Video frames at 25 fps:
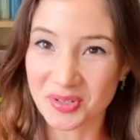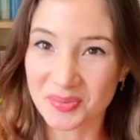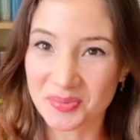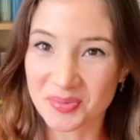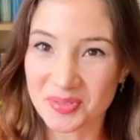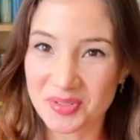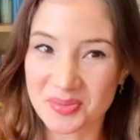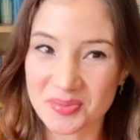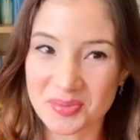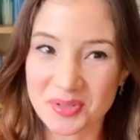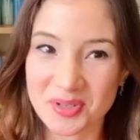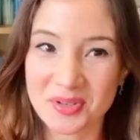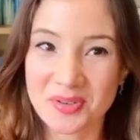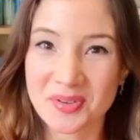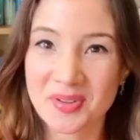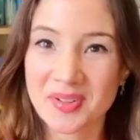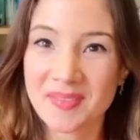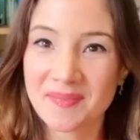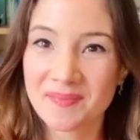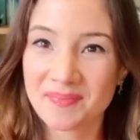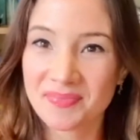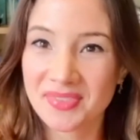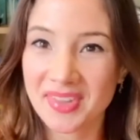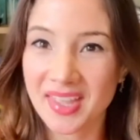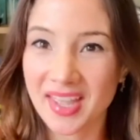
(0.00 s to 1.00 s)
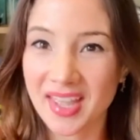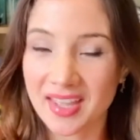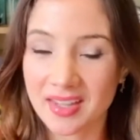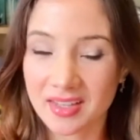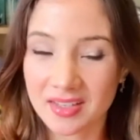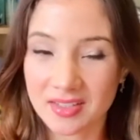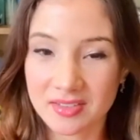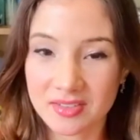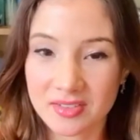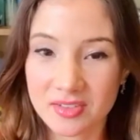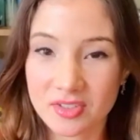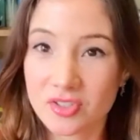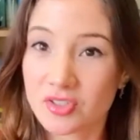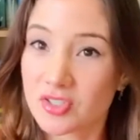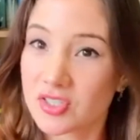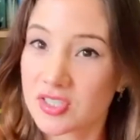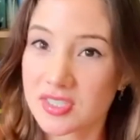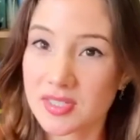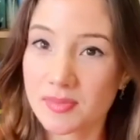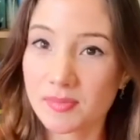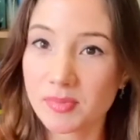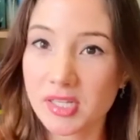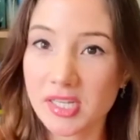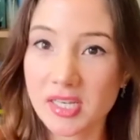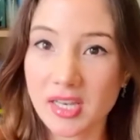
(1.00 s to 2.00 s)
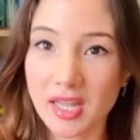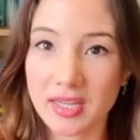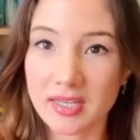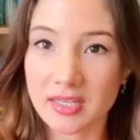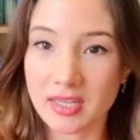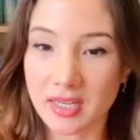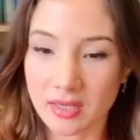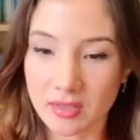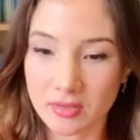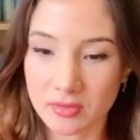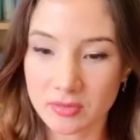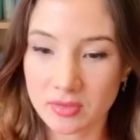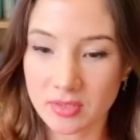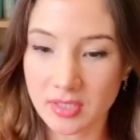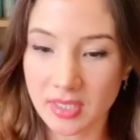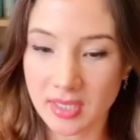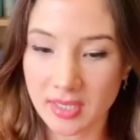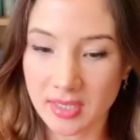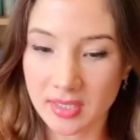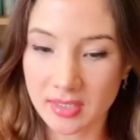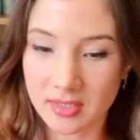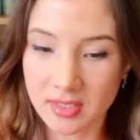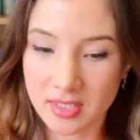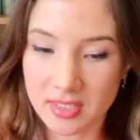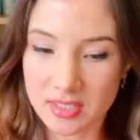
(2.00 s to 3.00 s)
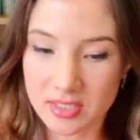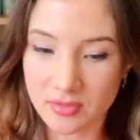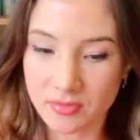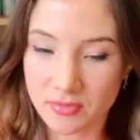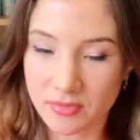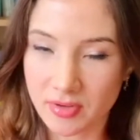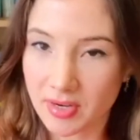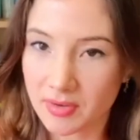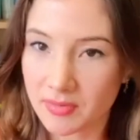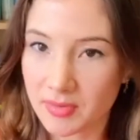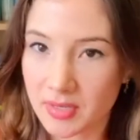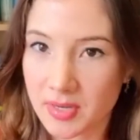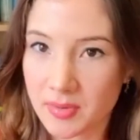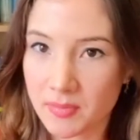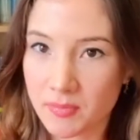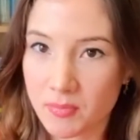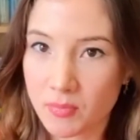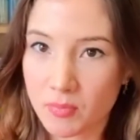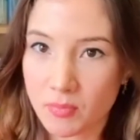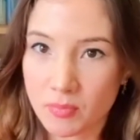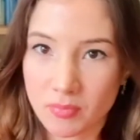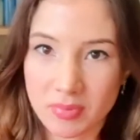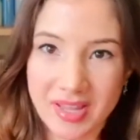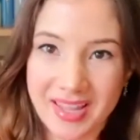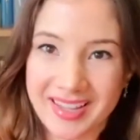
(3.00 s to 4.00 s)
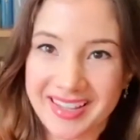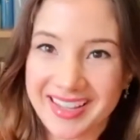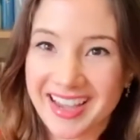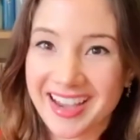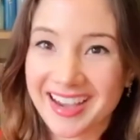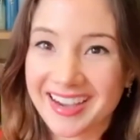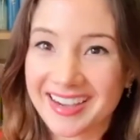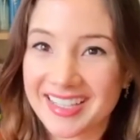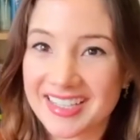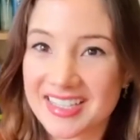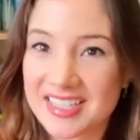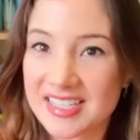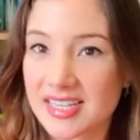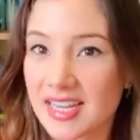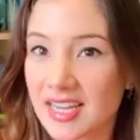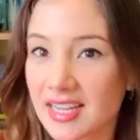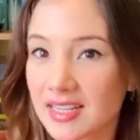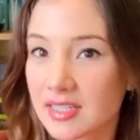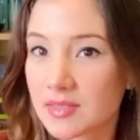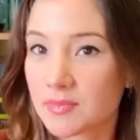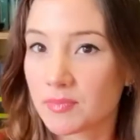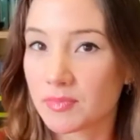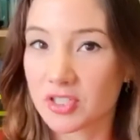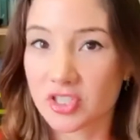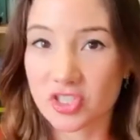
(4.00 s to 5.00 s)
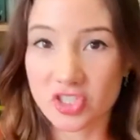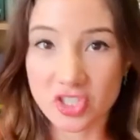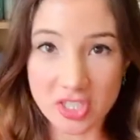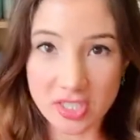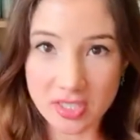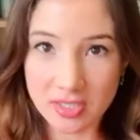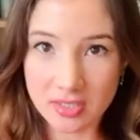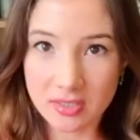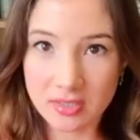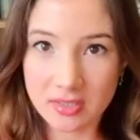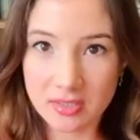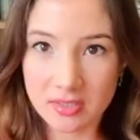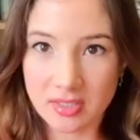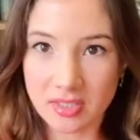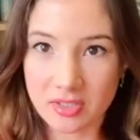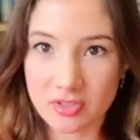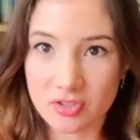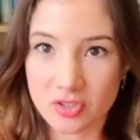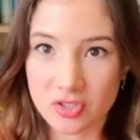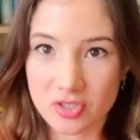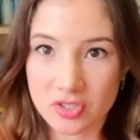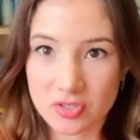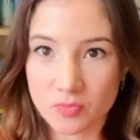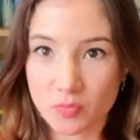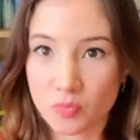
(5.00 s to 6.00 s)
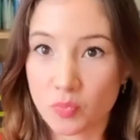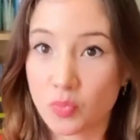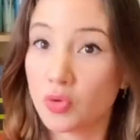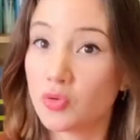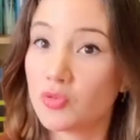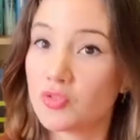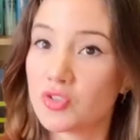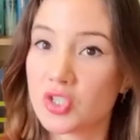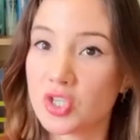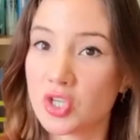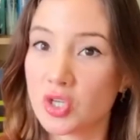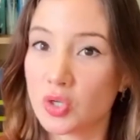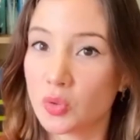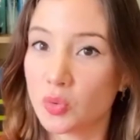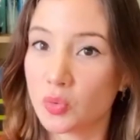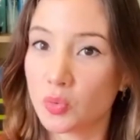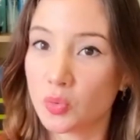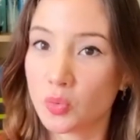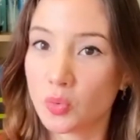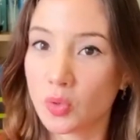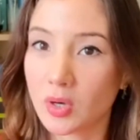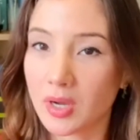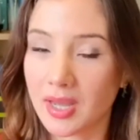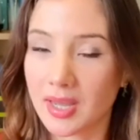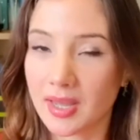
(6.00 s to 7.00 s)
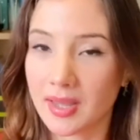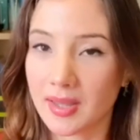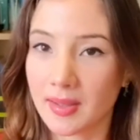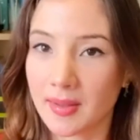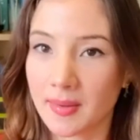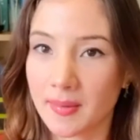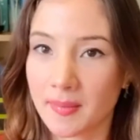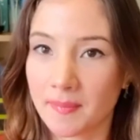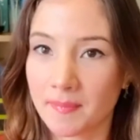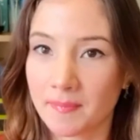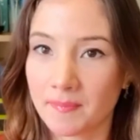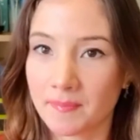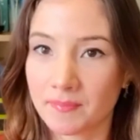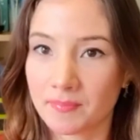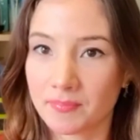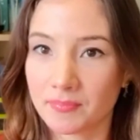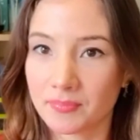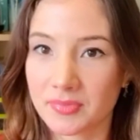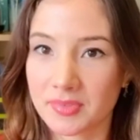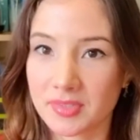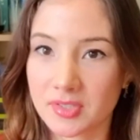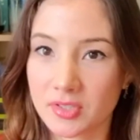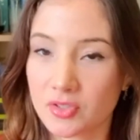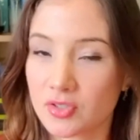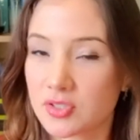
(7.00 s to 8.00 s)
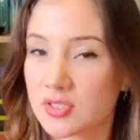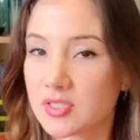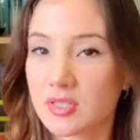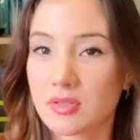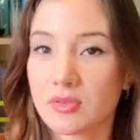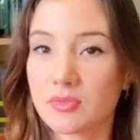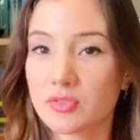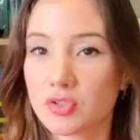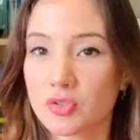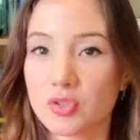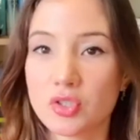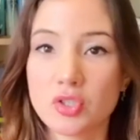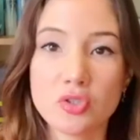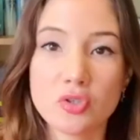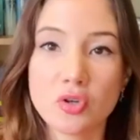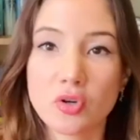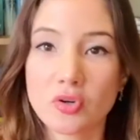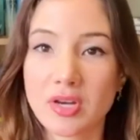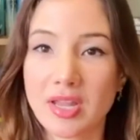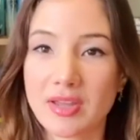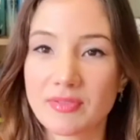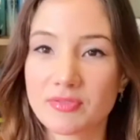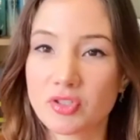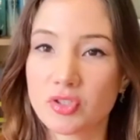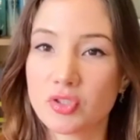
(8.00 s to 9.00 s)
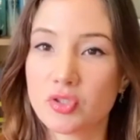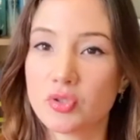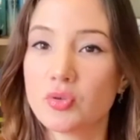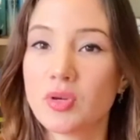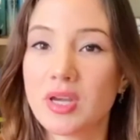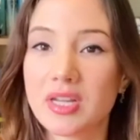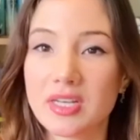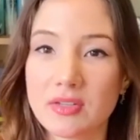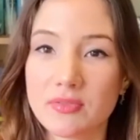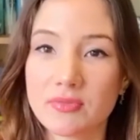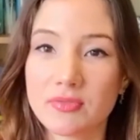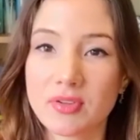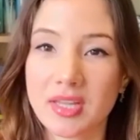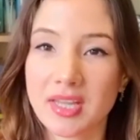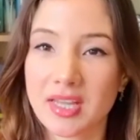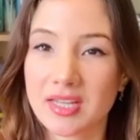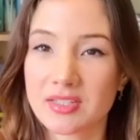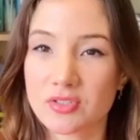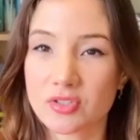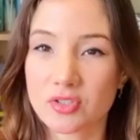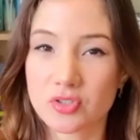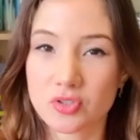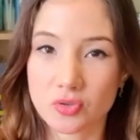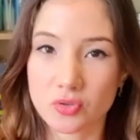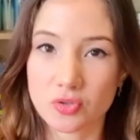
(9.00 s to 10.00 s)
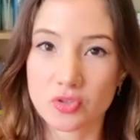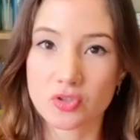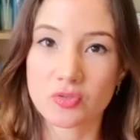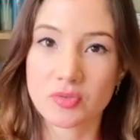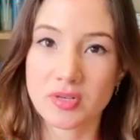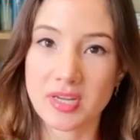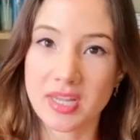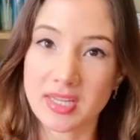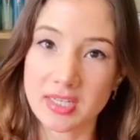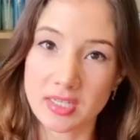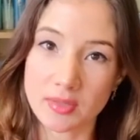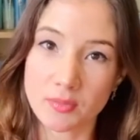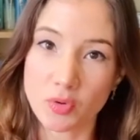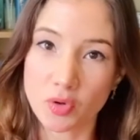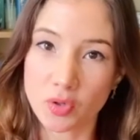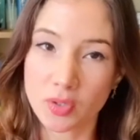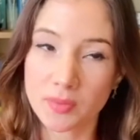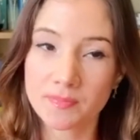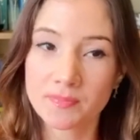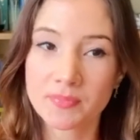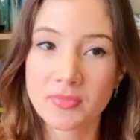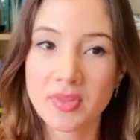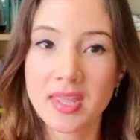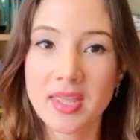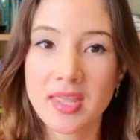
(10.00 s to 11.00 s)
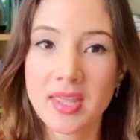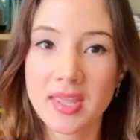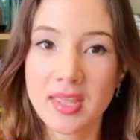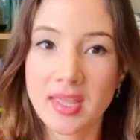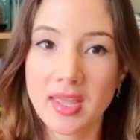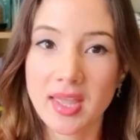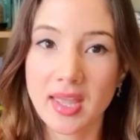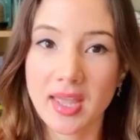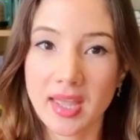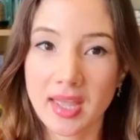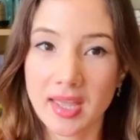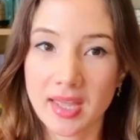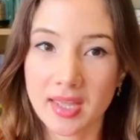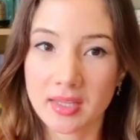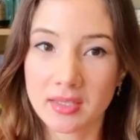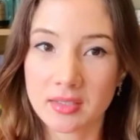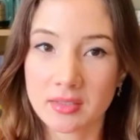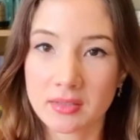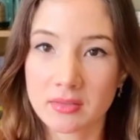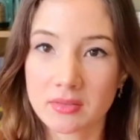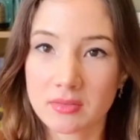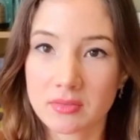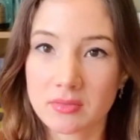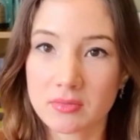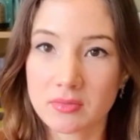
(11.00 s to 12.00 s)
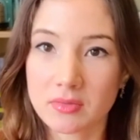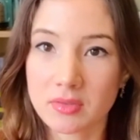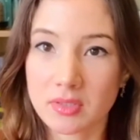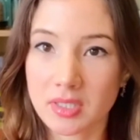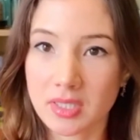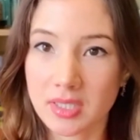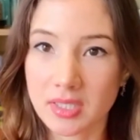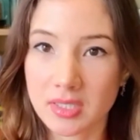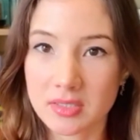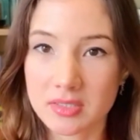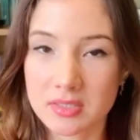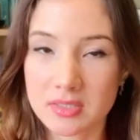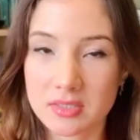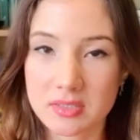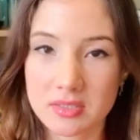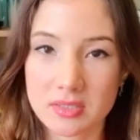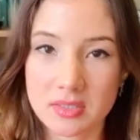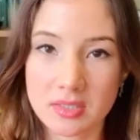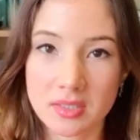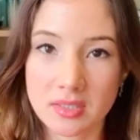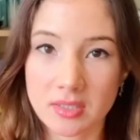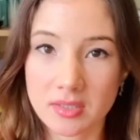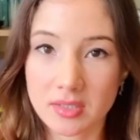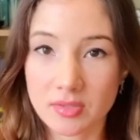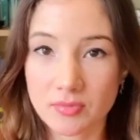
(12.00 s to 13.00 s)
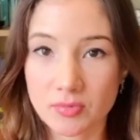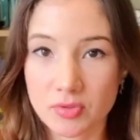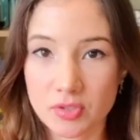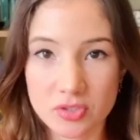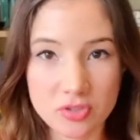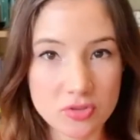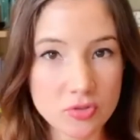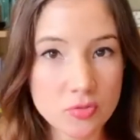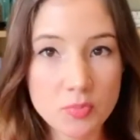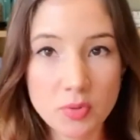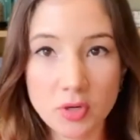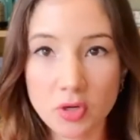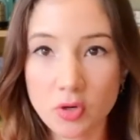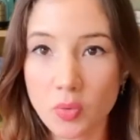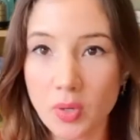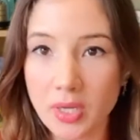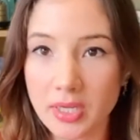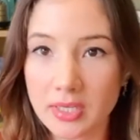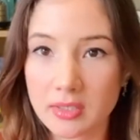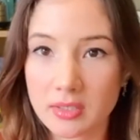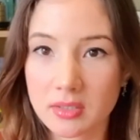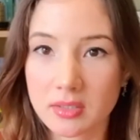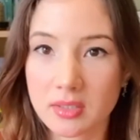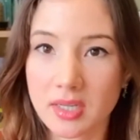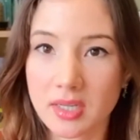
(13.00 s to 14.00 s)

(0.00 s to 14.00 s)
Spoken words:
comfortable. And you just simply lie down, and it's a very like high tech machine that just moves you yourself, so you don't have to do anything at the surgery anymore. And it was super quick.